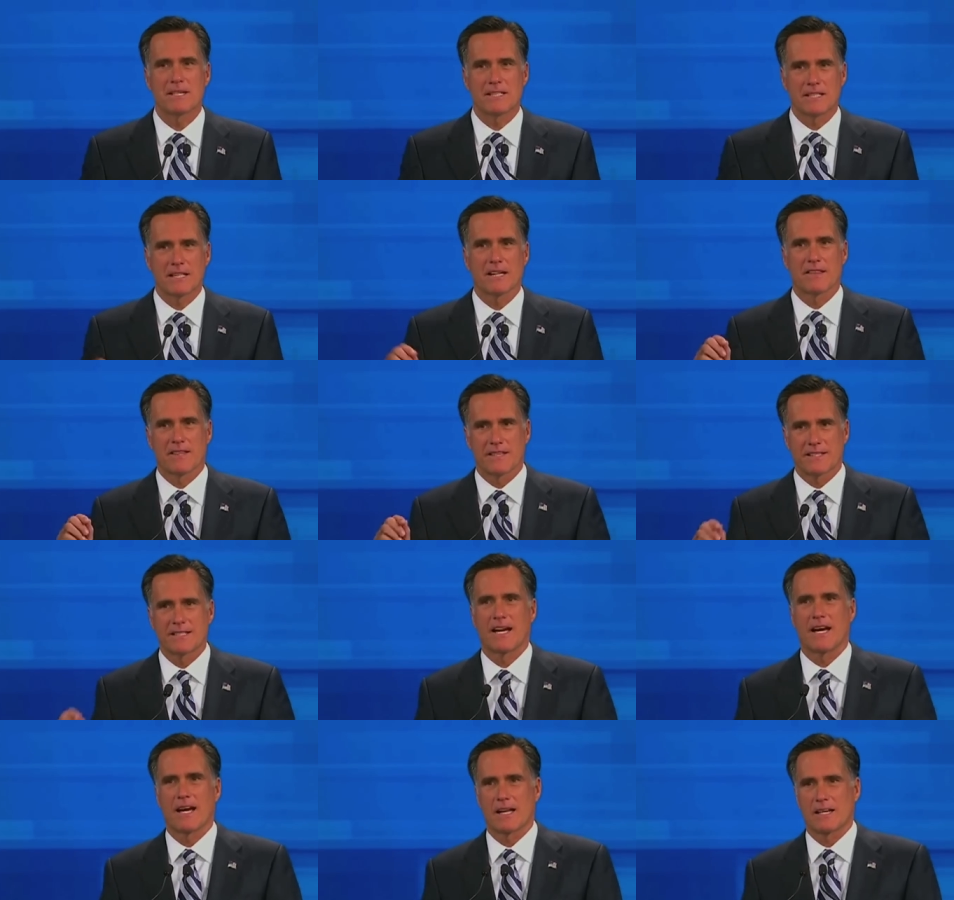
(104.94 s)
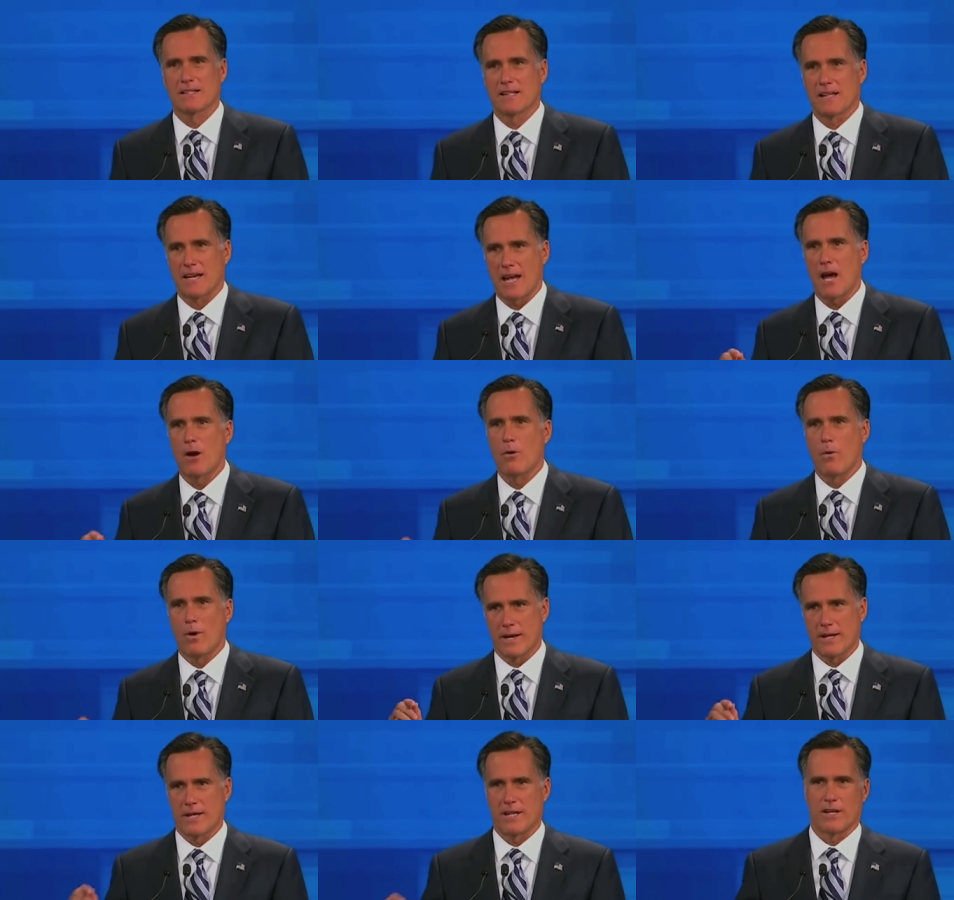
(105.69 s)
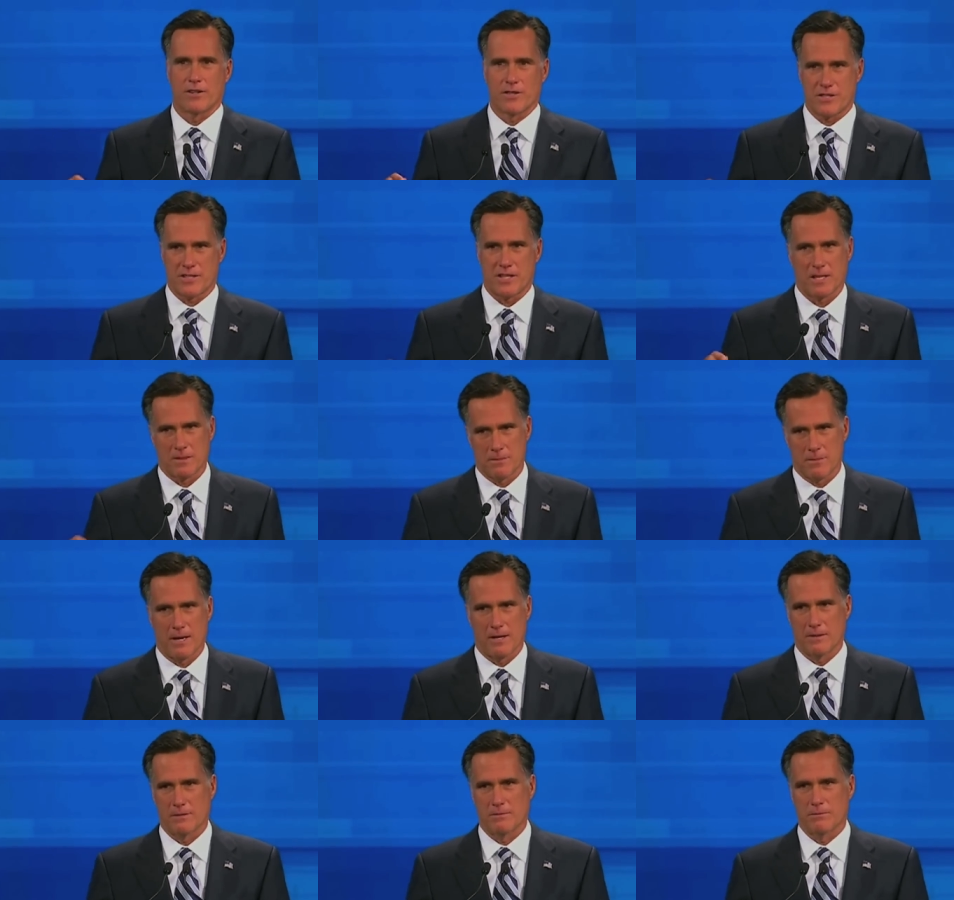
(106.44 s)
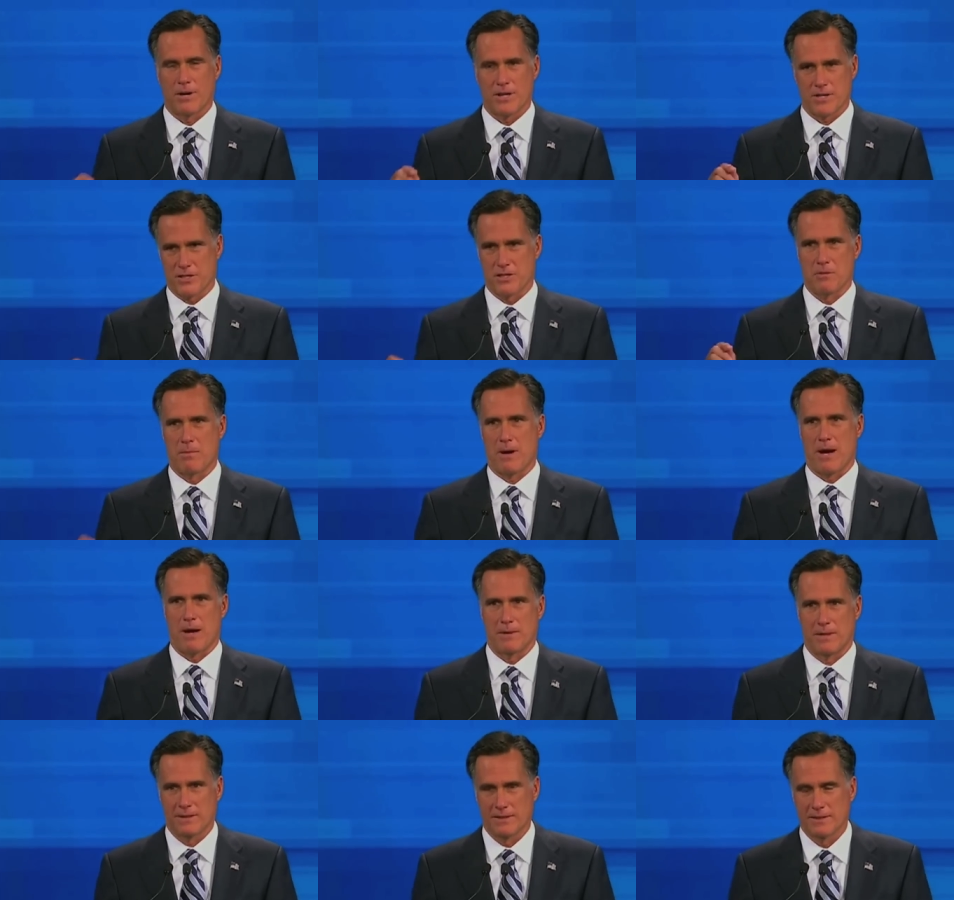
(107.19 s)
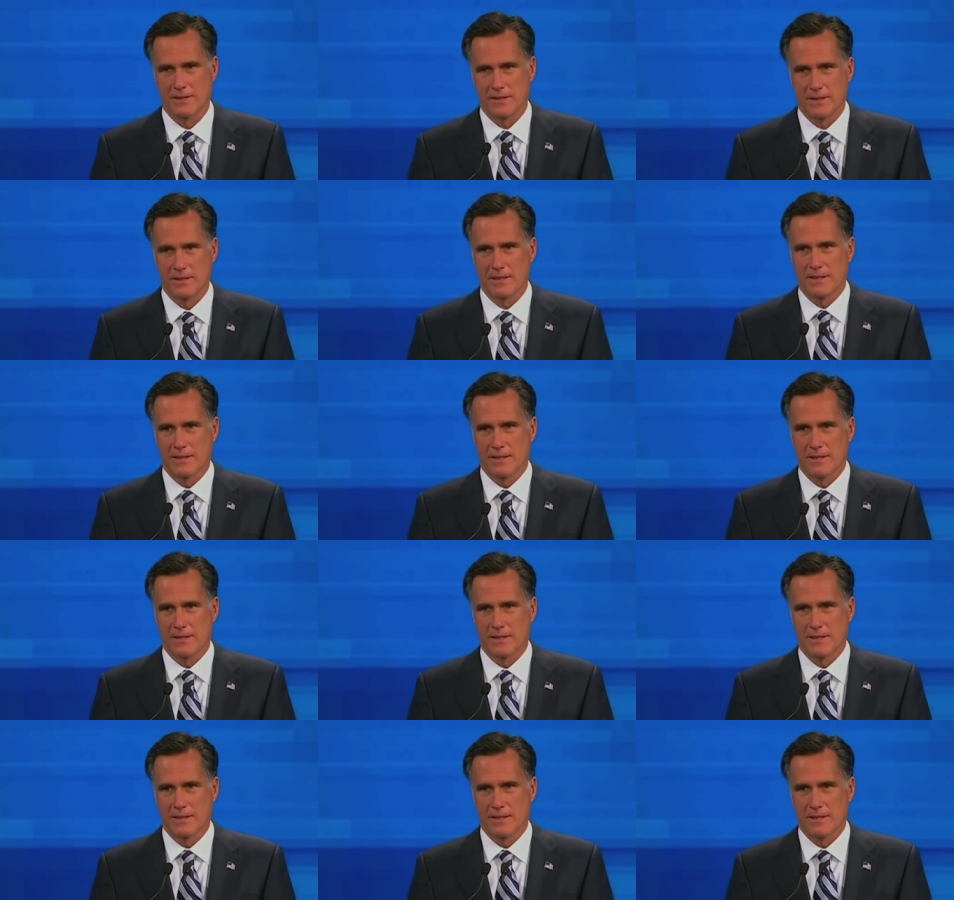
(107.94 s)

I said, son, I don't want to hear you say bad about your mama.